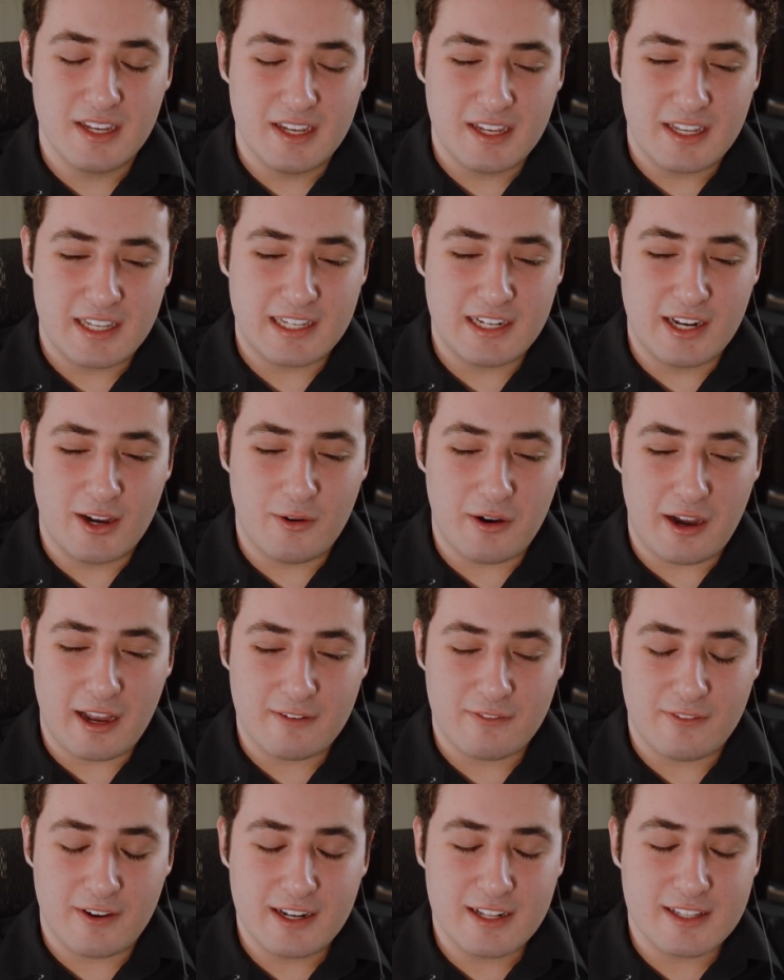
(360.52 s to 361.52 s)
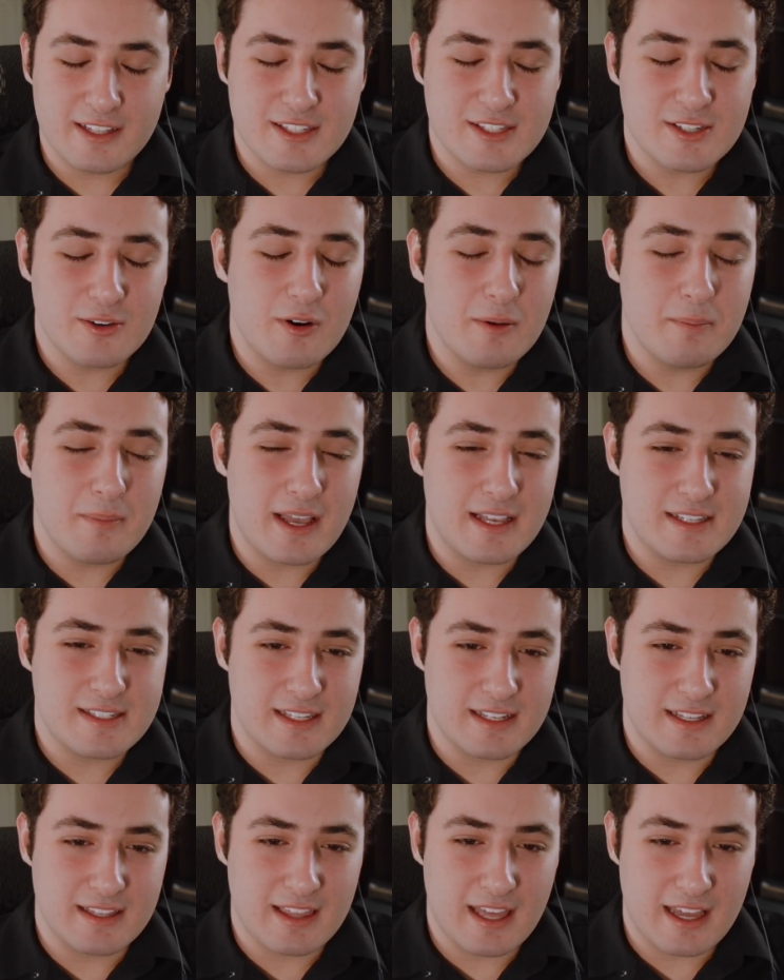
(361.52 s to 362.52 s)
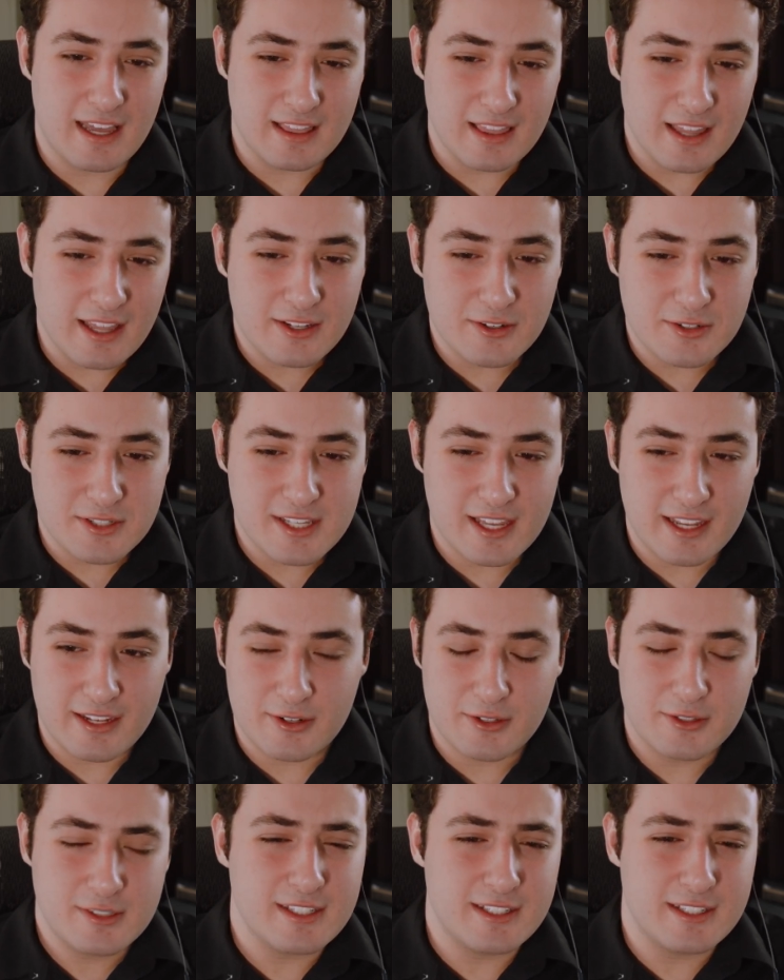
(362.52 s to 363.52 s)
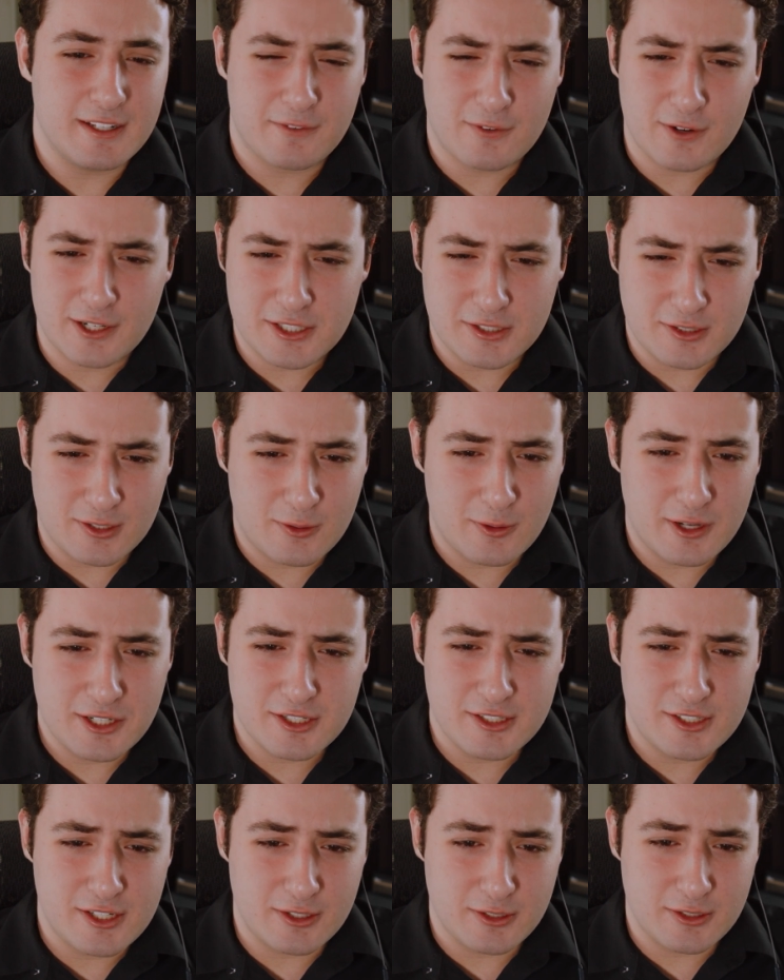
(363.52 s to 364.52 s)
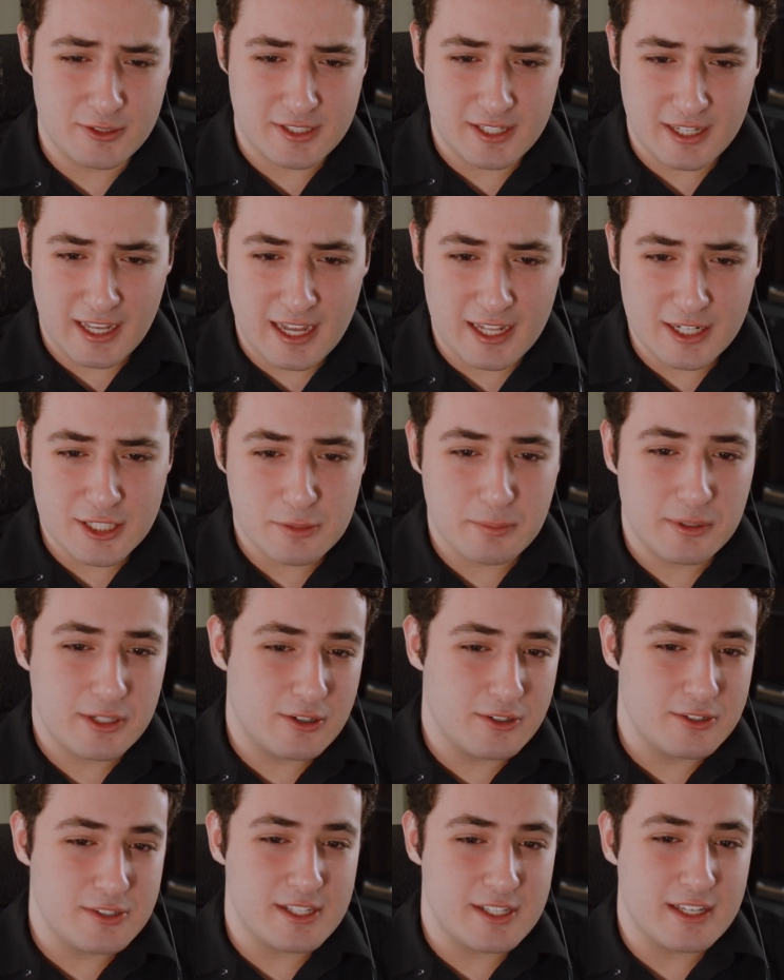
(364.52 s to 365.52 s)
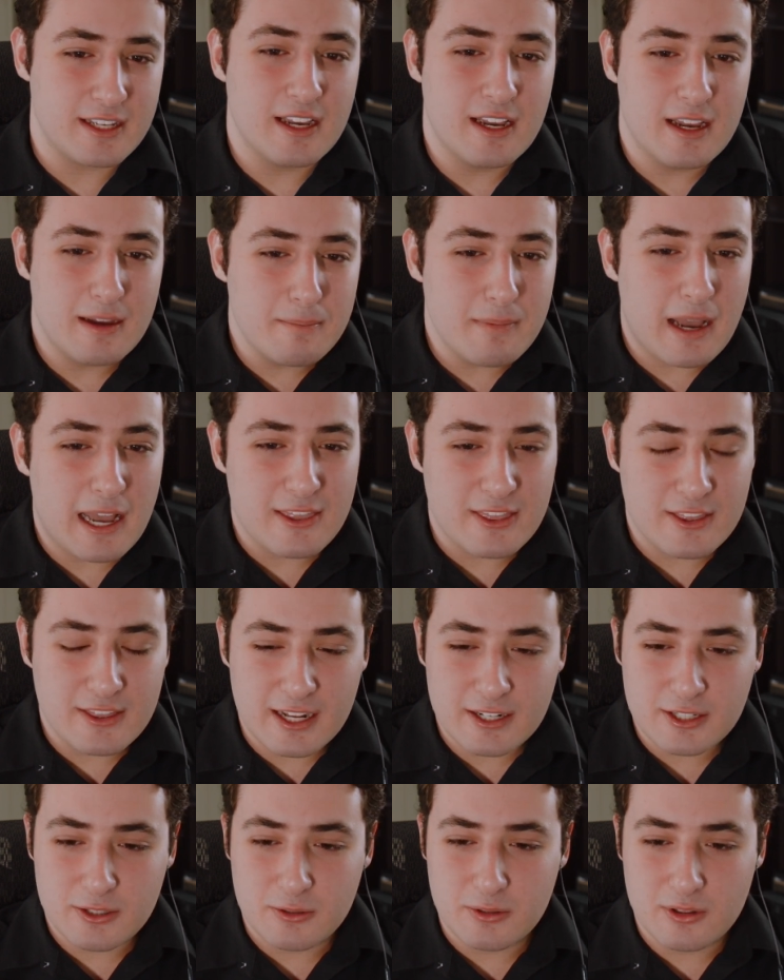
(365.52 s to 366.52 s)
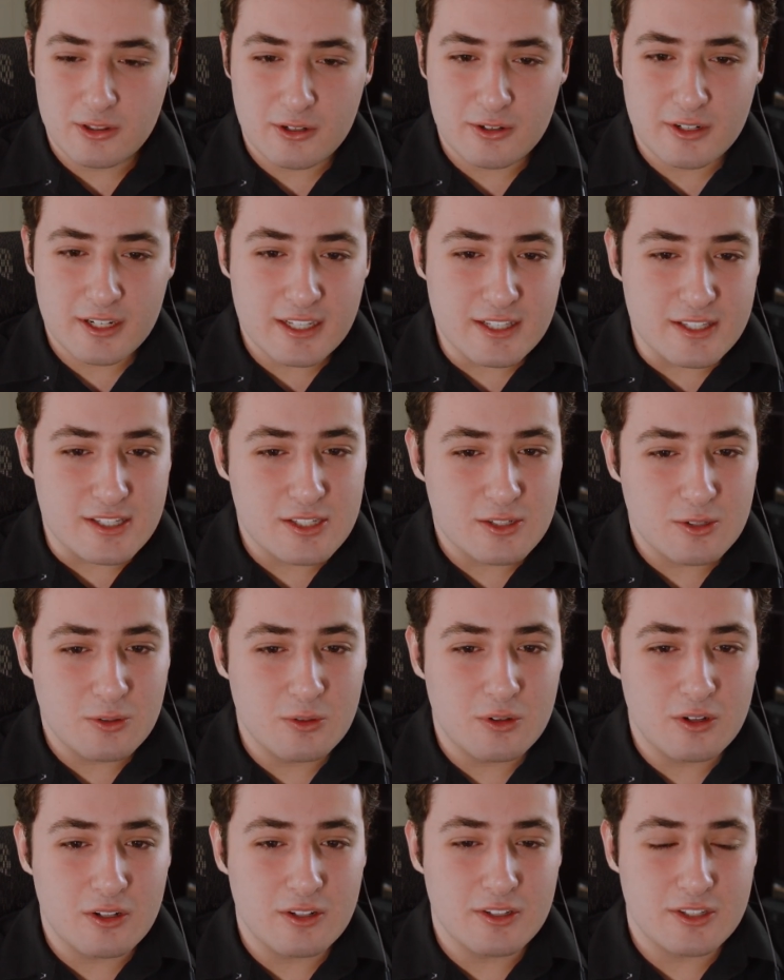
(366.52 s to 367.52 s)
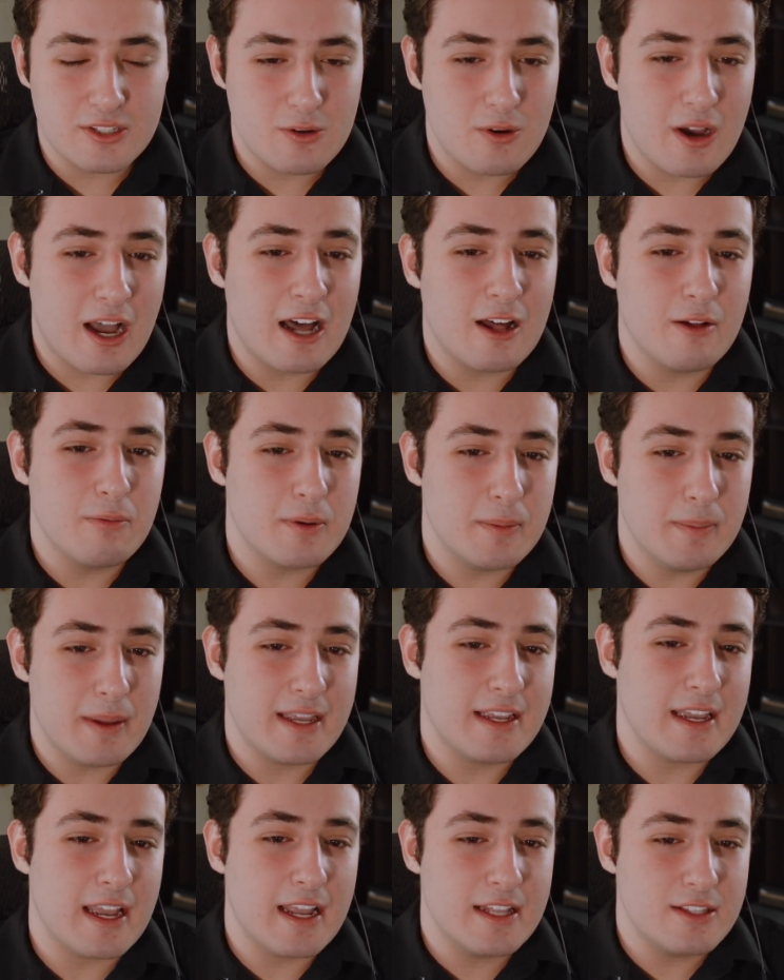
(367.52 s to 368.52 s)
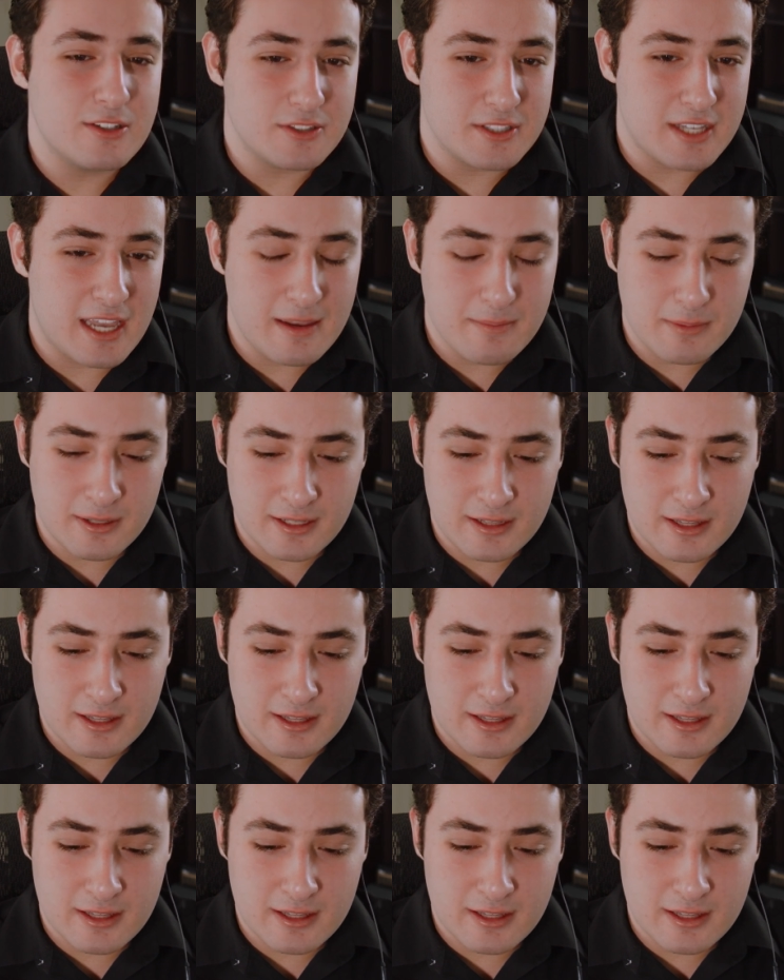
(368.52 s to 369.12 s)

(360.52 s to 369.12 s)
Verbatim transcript: you know, I find it so amazing that, like you're saying, you're using differential equations, you're using algebra, you're using math that you learned in school to help make entertainment.